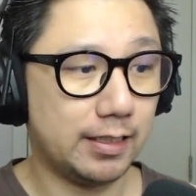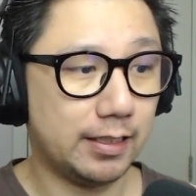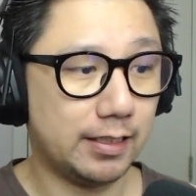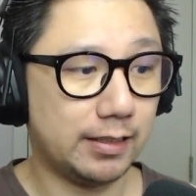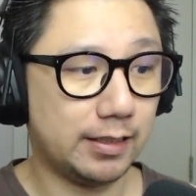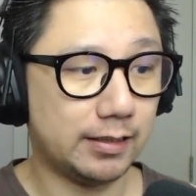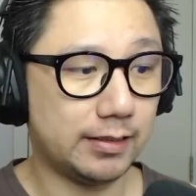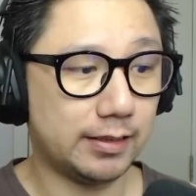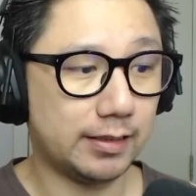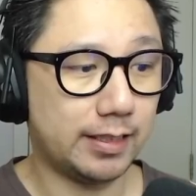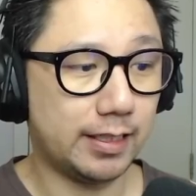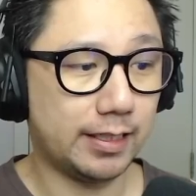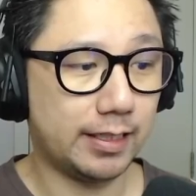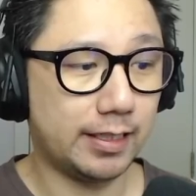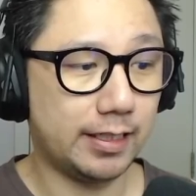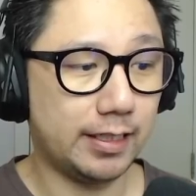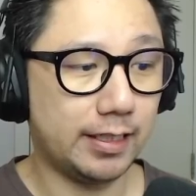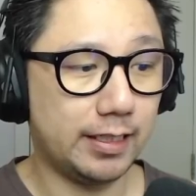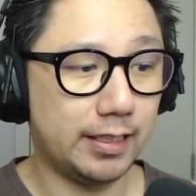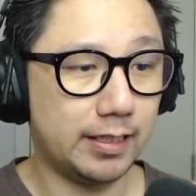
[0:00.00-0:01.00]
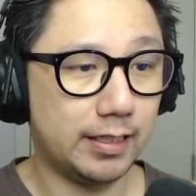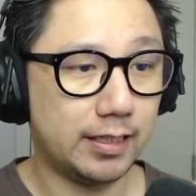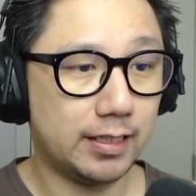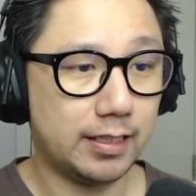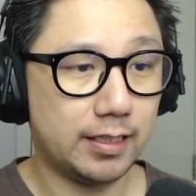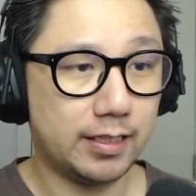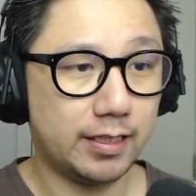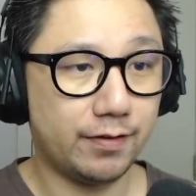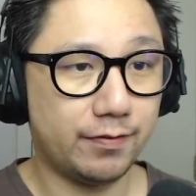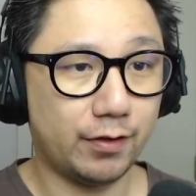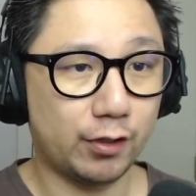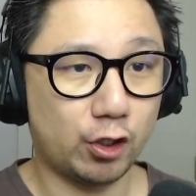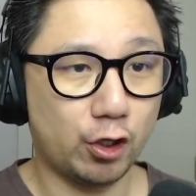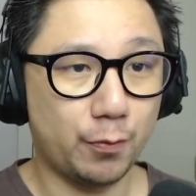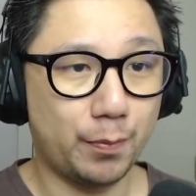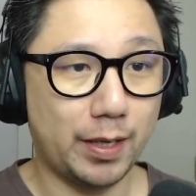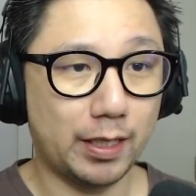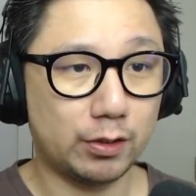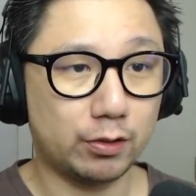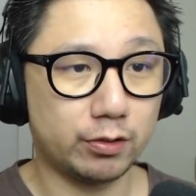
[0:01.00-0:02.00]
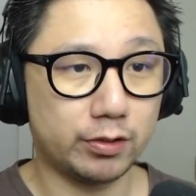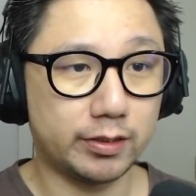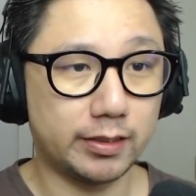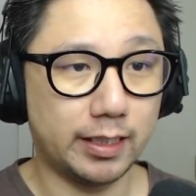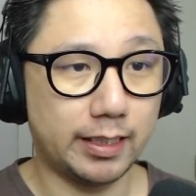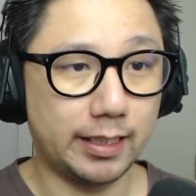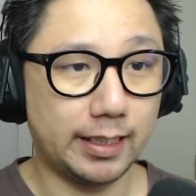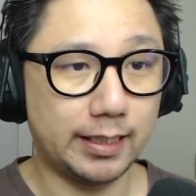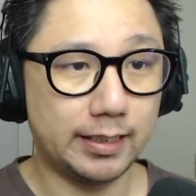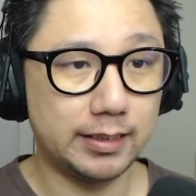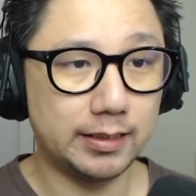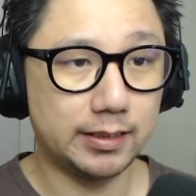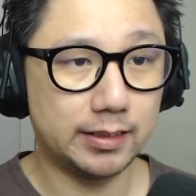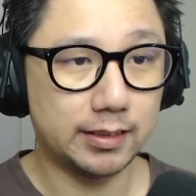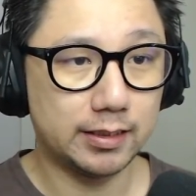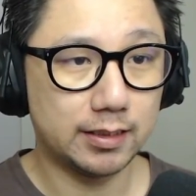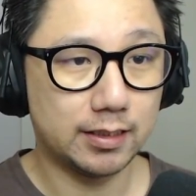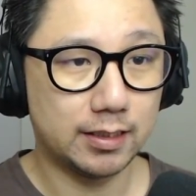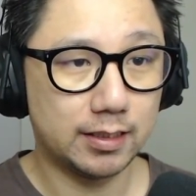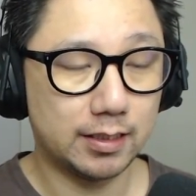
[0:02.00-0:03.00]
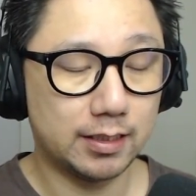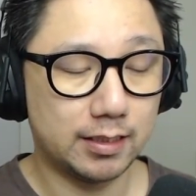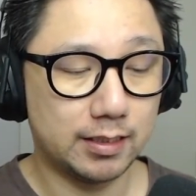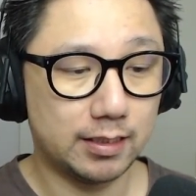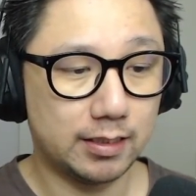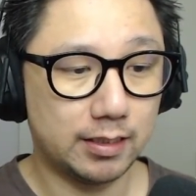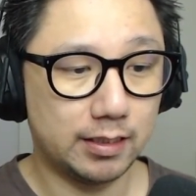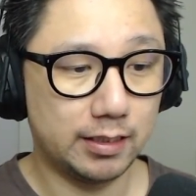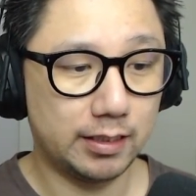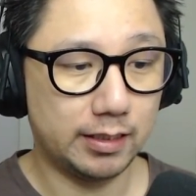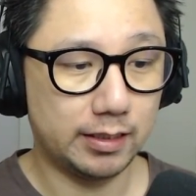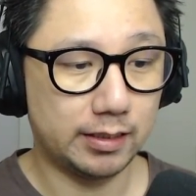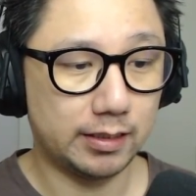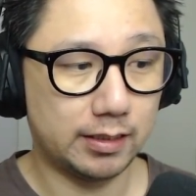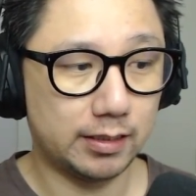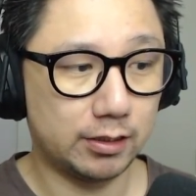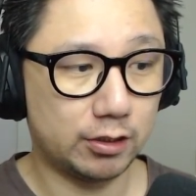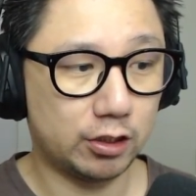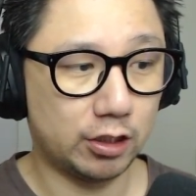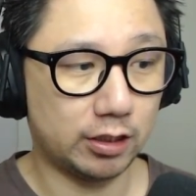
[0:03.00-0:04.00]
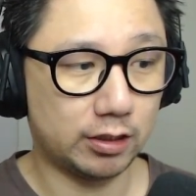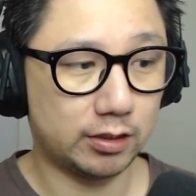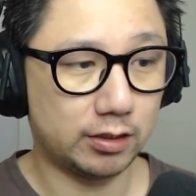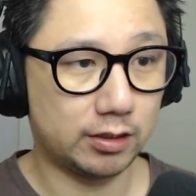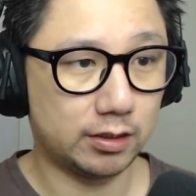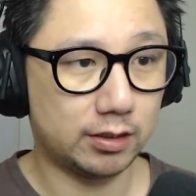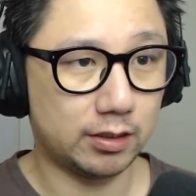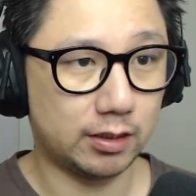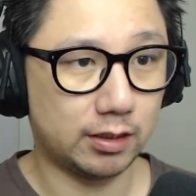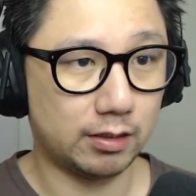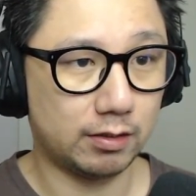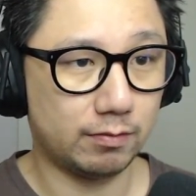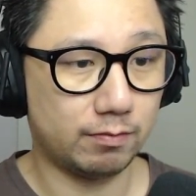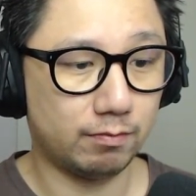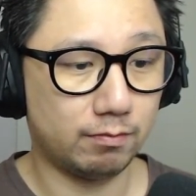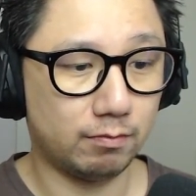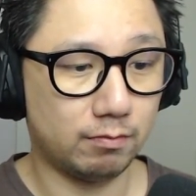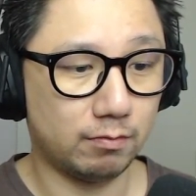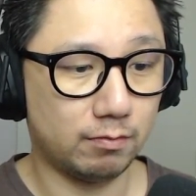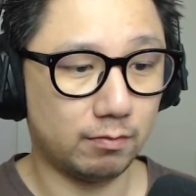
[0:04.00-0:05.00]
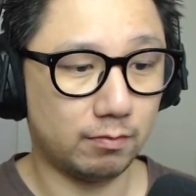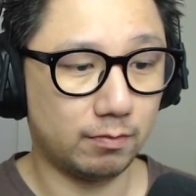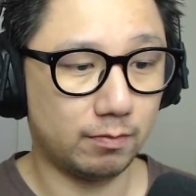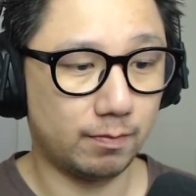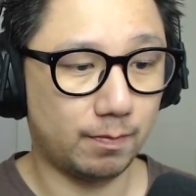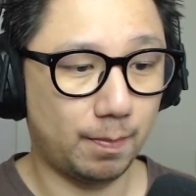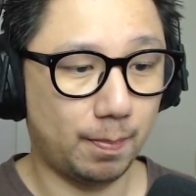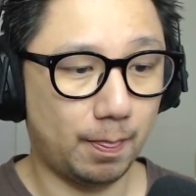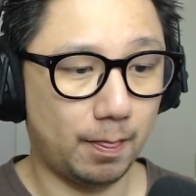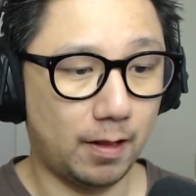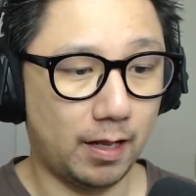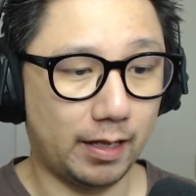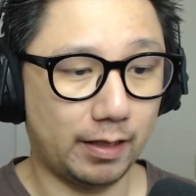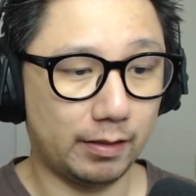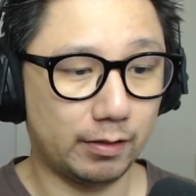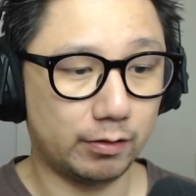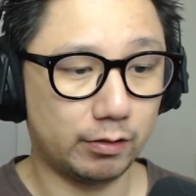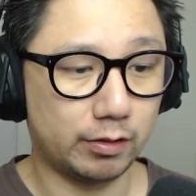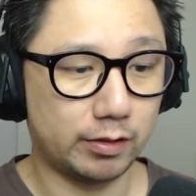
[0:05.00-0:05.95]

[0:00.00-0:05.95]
it doesn't kick in if i go back to settings it just like